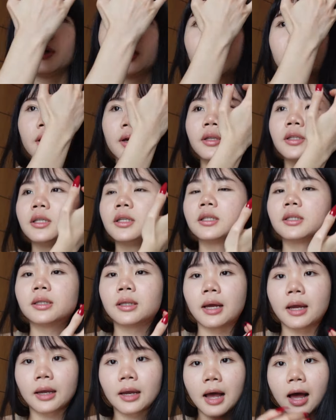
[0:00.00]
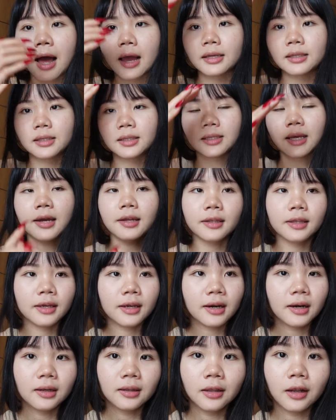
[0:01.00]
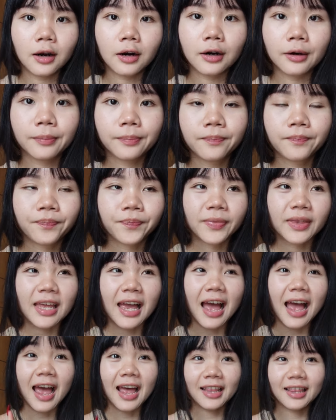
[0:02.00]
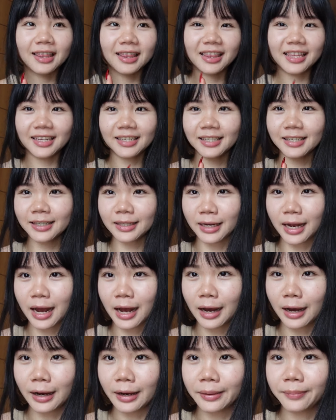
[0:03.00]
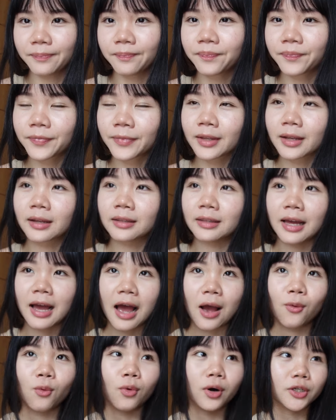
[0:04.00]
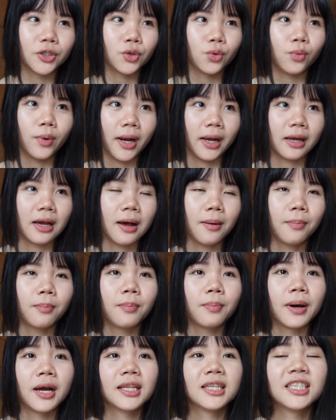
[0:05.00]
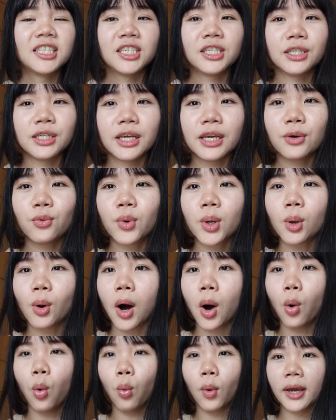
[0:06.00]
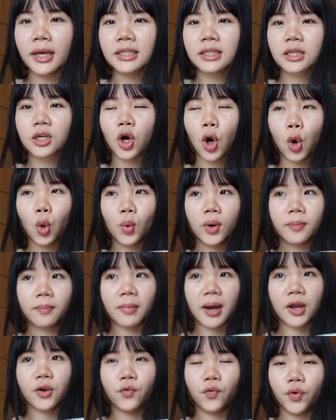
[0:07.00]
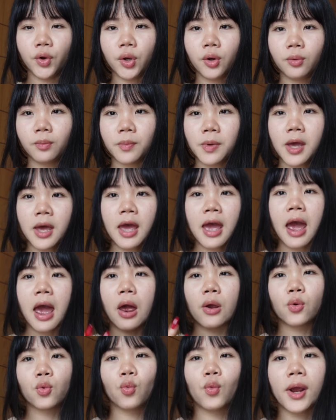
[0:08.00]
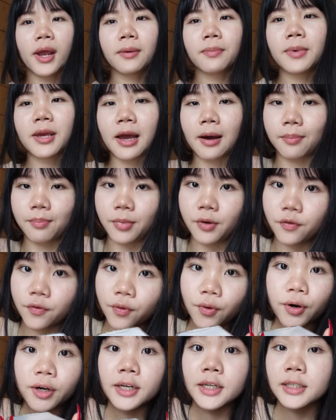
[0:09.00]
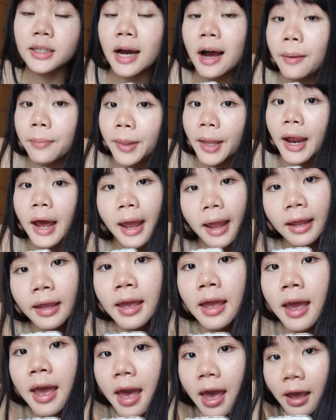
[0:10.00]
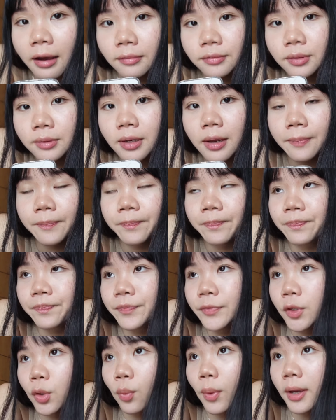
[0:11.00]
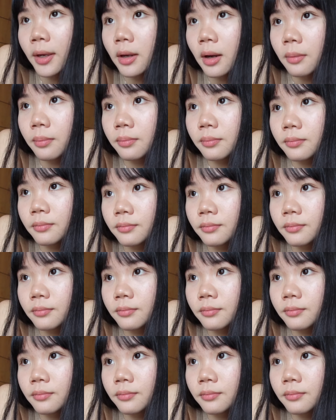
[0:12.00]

because it's like I set the alarm at this time that I want to wake up, but she will always go in my room and wake me up before the time that I have to wake up,